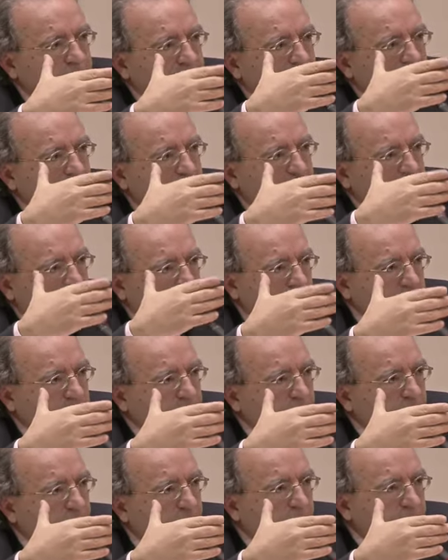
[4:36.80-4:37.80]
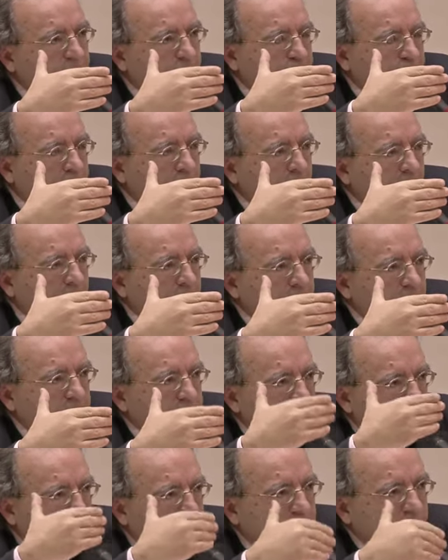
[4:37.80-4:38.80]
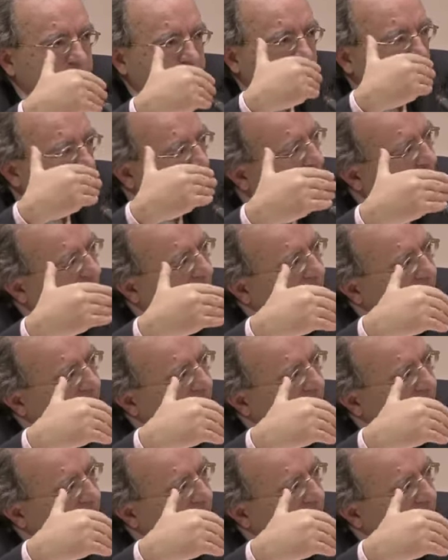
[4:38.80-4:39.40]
the wheel is at a critical point,